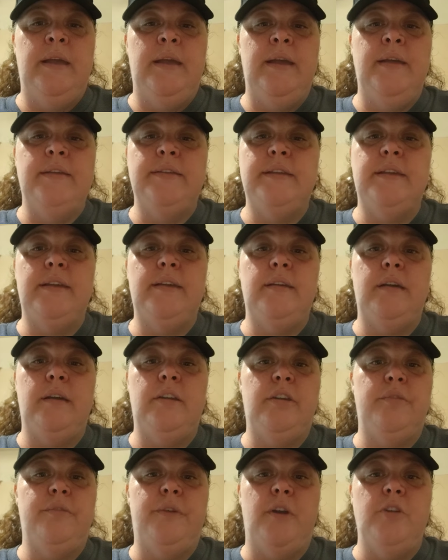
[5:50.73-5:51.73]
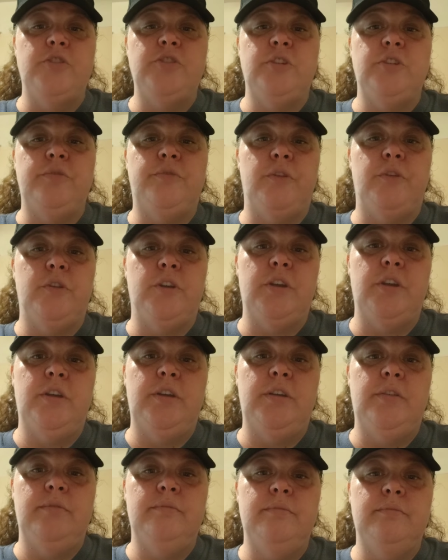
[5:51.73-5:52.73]
Is it a diversion for good
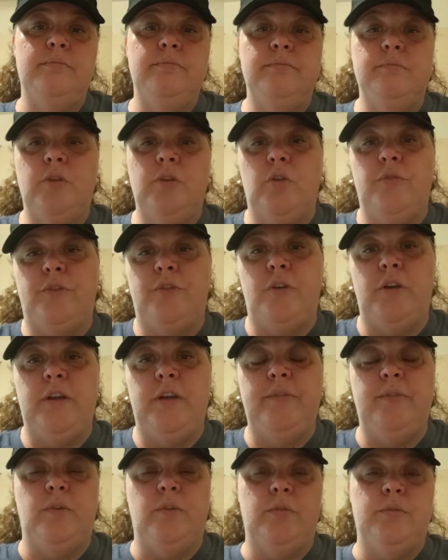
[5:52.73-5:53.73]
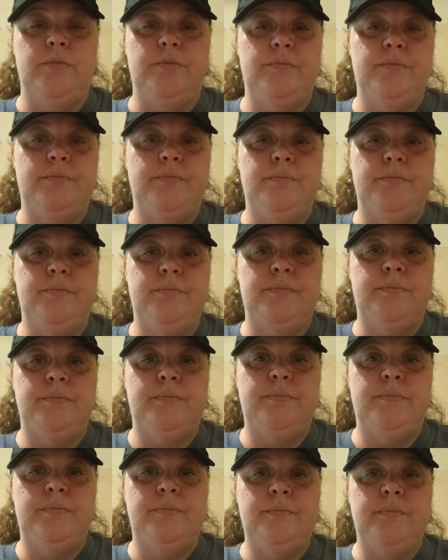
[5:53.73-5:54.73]
or for evil?
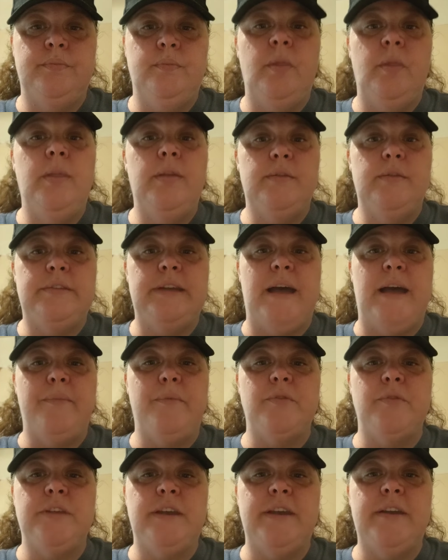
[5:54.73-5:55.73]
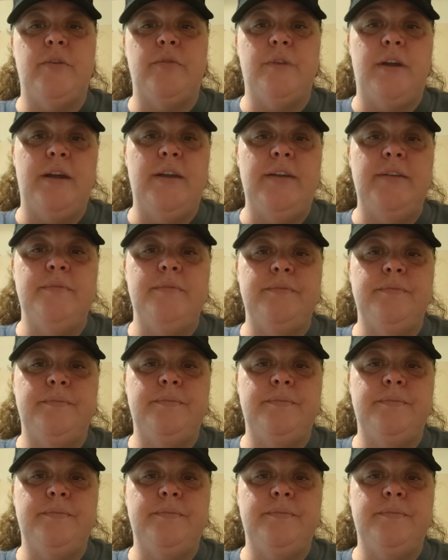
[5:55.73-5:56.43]
Time will tell, right?